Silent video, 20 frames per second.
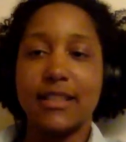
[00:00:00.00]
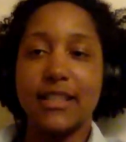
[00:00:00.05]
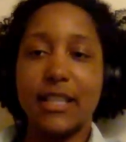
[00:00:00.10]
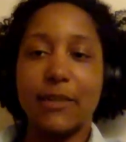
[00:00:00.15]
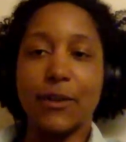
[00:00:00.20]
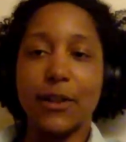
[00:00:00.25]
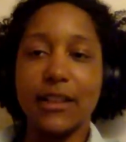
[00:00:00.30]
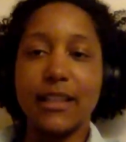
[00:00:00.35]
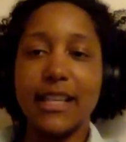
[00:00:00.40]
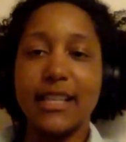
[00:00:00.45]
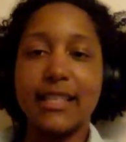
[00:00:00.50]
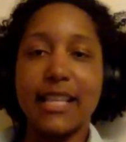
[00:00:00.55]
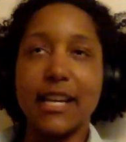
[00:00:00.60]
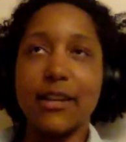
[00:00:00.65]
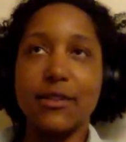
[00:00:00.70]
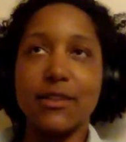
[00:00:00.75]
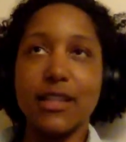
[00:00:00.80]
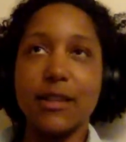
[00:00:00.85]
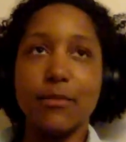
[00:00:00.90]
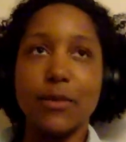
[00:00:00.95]
If you lay
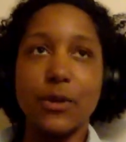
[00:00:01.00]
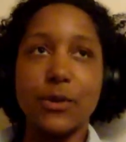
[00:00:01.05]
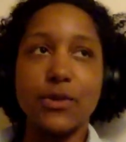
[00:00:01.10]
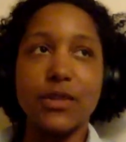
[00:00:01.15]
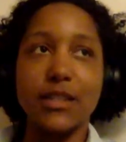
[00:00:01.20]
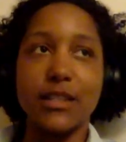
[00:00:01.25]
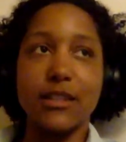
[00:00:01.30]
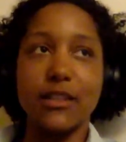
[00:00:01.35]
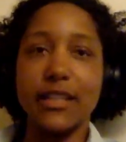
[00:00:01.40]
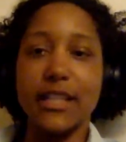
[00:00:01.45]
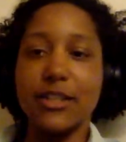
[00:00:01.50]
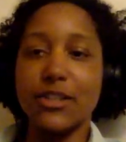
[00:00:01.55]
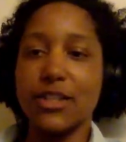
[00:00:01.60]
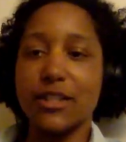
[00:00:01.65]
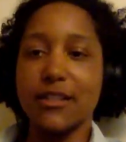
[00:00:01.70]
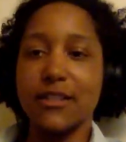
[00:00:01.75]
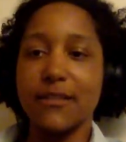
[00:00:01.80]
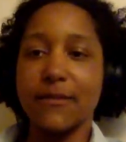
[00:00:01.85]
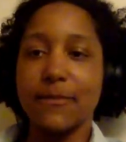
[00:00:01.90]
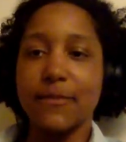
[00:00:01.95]
down, they mostly, you're
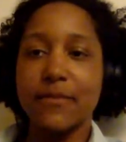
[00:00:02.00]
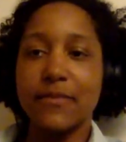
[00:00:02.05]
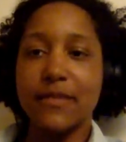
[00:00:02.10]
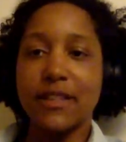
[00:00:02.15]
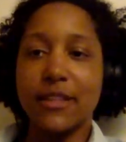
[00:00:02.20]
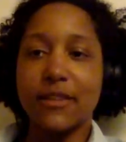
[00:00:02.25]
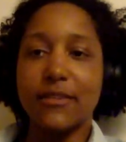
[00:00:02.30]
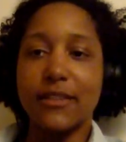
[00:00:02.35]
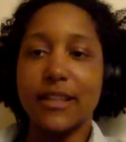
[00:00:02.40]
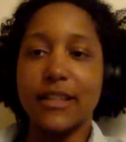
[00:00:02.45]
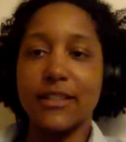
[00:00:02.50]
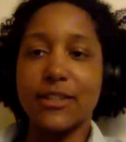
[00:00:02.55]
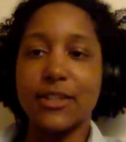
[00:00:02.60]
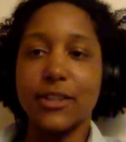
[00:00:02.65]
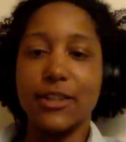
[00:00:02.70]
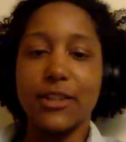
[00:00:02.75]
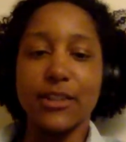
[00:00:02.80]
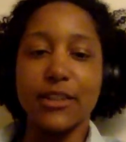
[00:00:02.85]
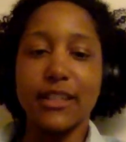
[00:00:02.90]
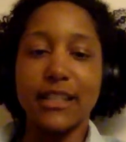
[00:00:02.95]
injured, right?
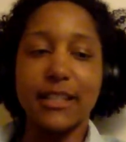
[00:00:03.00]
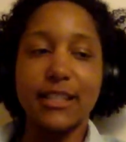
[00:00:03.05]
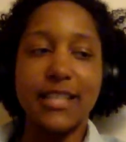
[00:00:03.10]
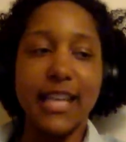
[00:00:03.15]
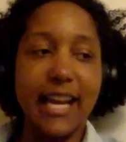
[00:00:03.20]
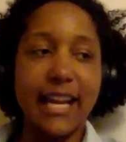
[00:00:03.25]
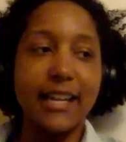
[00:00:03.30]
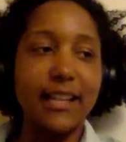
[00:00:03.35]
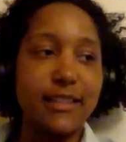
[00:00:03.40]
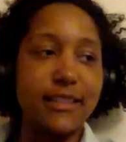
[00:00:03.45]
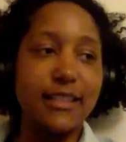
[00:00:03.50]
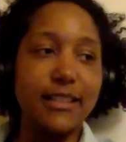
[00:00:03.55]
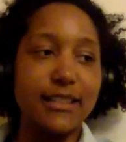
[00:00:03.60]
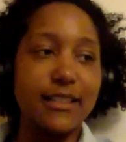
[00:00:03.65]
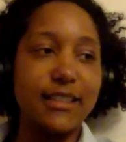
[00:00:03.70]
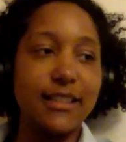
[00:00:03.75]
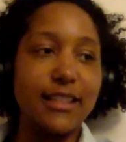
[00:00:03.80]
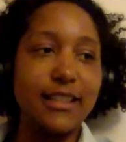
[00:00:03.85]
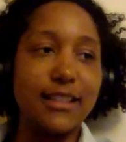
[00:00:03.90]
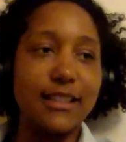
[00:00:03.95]
So you're like
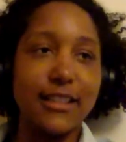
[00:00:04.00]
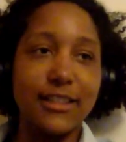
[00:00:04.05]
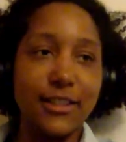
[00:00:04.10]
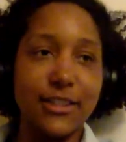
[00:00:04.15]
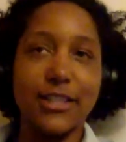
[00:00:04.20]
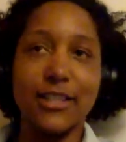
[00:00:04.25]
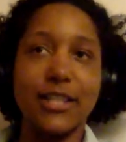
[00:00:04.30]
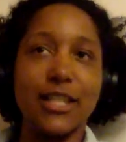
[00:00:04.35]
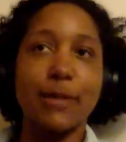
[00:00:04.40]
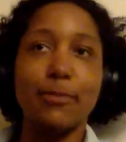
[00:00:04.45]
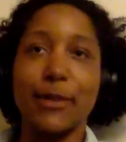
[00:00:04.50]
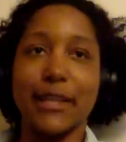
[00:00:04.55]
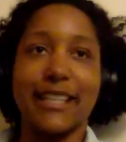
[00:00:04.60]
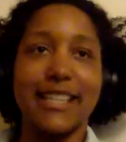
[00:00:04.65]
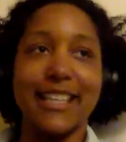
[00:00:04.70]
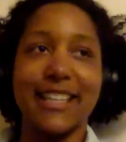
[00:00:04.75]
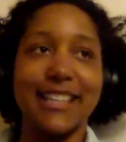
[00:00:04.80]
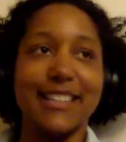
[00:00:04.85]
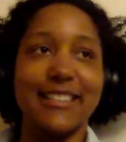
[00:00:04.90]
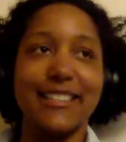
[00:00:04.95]
tackling and then you're just up
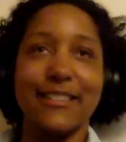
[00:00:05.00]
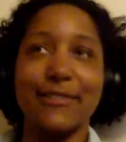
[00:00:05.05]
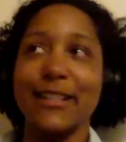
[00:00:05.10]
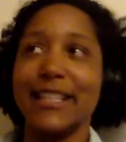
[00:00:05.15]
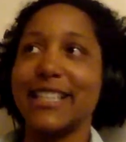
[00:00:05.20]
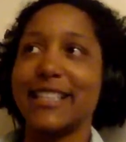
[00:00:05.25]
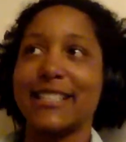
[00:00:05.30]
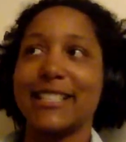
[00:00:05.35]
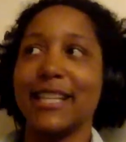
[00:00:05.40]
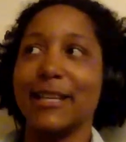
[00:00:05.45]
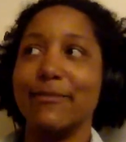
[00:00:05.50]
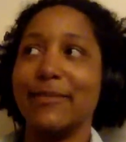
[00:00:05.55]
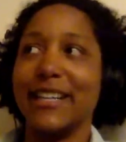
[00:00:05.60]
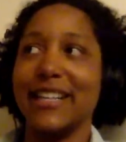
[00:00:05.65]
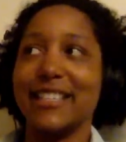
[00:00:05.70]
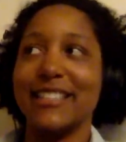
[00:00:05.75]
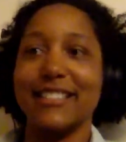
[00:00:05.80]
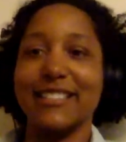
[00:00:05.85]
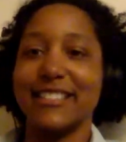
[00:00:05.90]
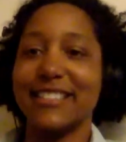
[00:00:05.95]
again, like
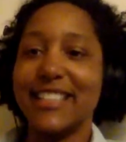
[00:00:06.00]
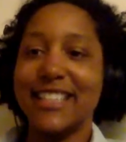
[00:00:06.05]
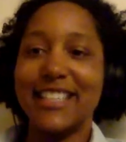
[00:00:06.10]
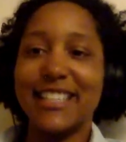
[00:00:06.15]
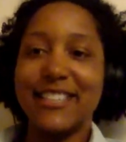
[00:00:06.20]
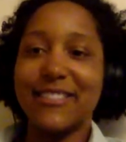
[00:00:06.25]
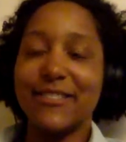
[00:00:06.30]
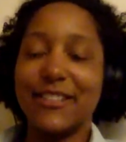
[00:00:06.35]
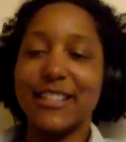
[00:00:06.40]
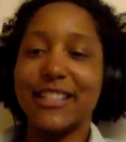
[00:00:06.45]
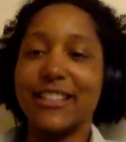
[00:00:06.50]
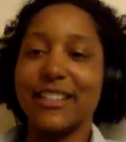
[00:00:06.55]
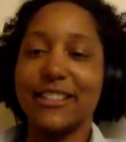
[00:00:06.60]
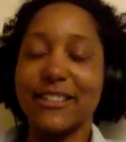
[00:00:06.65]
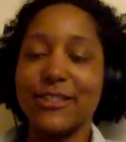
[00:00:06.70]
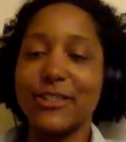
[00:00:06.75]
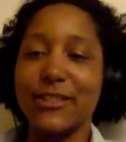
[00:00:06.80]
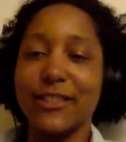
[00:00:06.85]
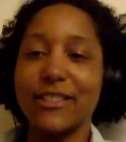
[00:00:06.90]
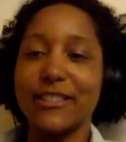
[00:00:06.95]
somehow running on
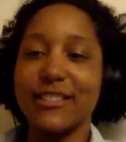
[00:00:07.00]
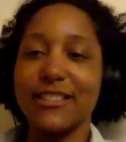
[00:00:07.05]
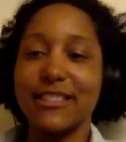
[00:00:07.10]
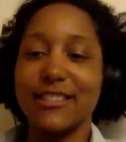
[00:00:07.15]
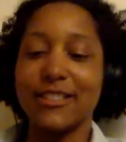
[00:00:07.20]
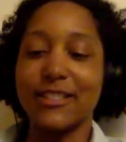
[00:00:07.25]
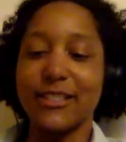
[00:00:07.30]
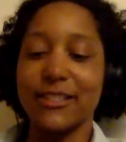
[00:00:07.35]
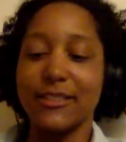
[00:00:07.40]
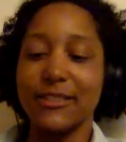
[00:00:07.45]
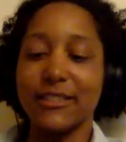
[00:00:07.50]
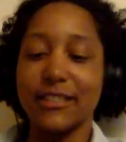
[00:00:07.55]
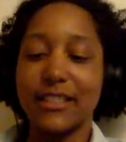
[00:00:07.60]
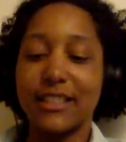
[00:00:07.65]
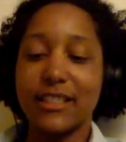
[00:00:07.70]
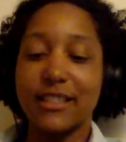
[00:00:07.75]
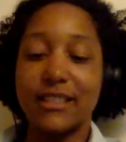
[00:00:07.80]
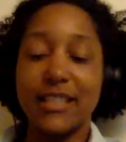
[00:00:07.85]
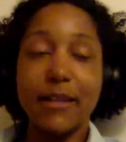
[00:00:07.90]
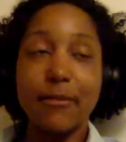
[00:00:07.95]
adrenaline. So
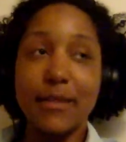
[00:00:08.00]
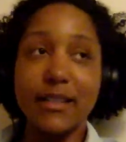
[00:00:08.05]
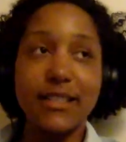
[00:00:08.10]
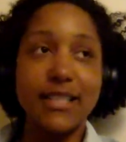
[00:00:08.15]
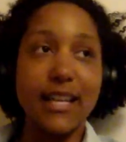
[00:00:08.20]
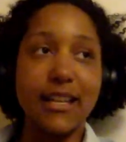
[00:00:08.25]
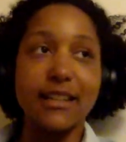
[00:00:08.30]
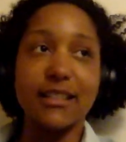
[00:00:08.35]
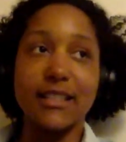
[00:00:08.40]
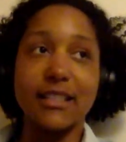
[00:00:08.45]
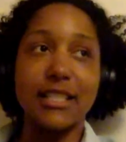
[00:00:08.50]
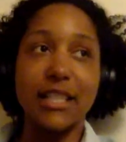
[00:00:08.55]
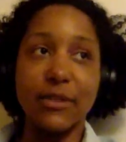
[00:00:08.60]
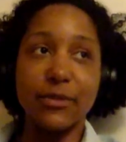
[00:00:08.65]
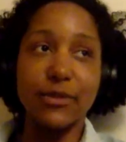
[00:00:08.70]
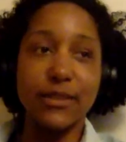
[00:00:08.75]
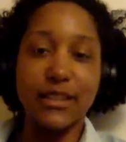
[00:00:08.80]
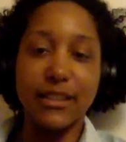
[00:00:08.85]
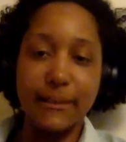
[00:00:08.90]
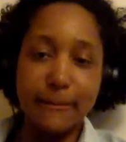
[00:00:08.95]
that mentality
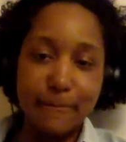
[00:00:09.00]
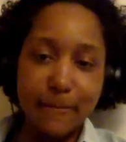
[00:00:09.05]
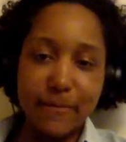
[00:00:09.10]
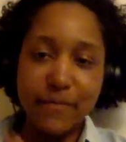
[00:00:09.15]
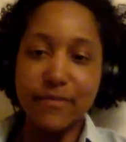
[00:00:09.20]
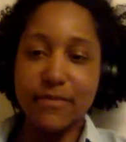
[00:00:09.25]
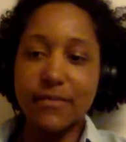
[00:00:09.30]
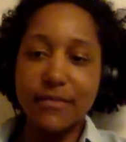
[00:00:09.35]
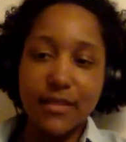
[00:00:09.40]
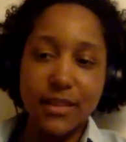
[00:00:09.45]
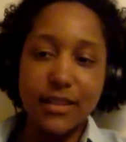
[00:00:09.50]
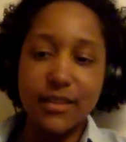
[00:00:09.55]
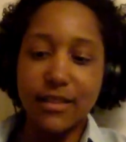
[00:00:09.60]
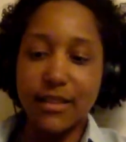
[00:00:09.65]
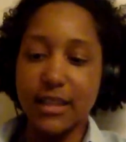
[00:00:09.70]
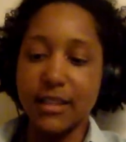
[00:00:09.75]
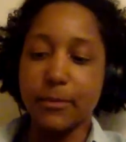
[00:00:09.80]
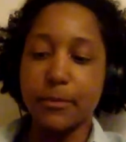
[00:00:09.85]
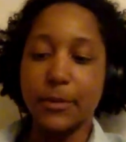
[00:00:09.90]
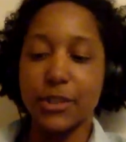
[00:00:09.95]
definitely
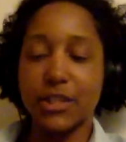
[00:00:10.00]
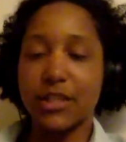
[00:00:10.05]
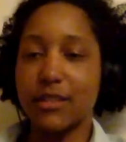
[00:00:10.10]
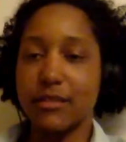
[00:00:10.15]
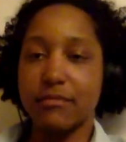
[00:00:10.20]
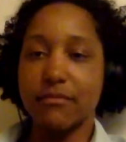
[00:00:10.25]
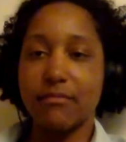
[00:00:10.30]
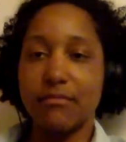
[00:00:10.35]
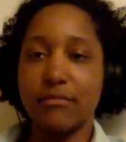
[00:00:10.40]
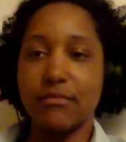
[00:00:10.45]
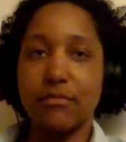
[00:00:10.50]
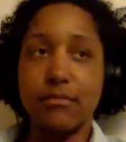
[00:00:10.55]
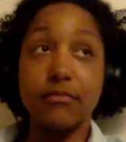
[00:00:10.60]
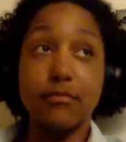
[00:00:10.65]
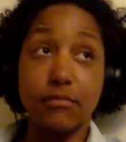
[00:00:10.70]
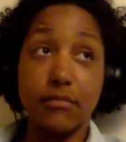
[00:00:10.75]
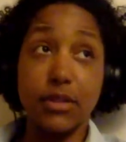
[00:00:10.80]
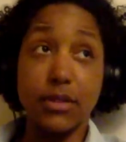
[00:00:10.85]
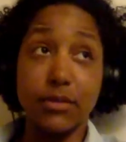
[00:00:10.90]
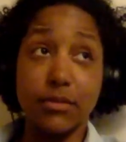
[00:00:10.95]
kind of pushed,
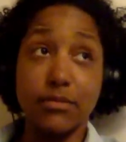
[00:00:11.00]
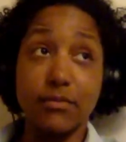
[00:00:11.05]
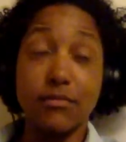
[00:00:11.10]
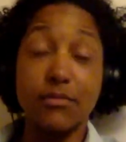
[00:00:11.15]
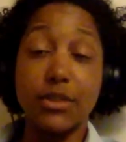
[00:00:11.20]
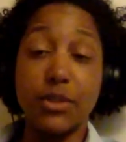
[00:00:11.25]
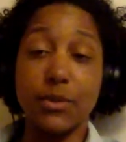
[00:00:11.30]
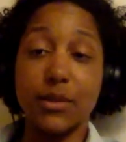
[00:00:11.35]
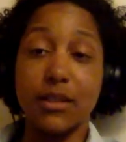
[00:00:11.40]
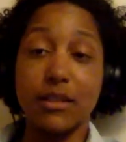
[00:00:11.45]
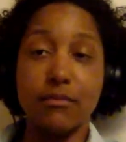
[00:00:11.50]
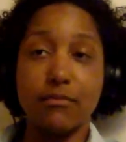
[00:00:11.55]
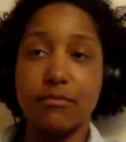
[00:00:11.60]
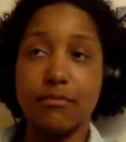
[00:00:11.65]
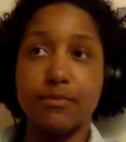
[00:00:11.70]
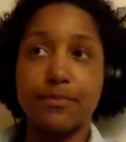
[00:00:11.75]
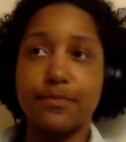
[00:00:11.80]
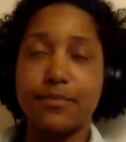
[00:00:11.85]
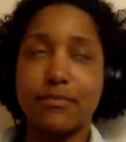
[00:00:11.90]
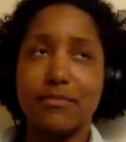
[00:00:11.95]
you know, doing,
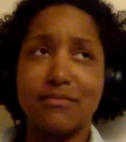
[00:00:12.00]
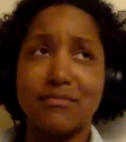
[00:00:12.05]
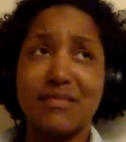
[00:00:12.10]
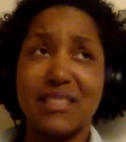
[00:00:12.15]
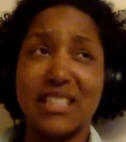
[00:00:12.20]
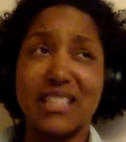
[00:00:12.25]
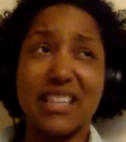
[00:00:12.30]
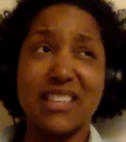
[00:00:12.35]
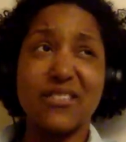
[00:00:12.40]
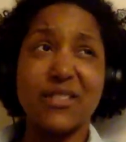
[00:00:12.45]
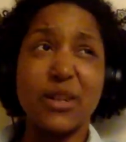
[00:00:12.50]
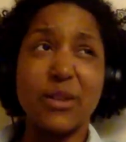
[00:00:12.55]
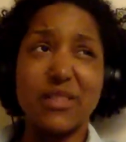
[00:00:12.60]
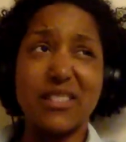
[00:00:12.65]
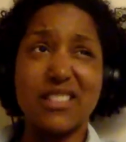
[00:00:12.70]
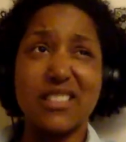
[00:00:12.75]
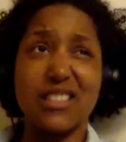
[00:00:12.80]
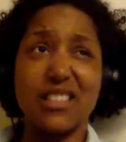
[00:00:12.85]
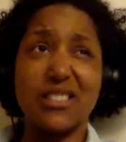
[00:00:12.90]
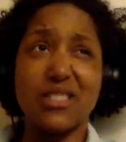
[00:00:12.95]
kind of
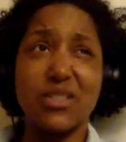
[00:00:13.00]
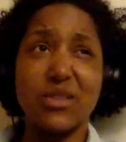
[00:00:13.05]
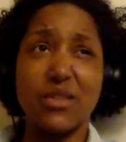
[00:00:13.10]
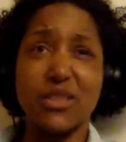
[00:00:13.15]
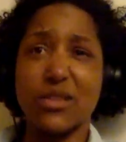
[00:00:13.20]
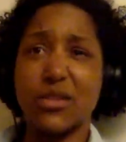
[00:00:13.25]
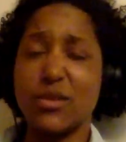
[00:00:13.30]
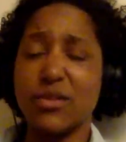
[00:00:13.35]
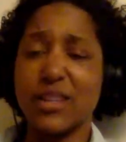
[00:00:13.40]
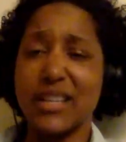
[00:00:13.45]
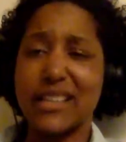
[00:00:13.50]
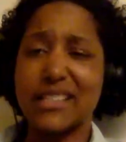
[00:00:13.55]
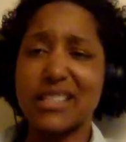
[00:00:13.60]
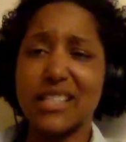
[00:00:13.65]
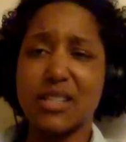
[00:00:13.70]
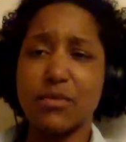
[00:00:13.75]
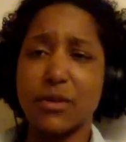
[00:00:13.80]
always does doing through hikes,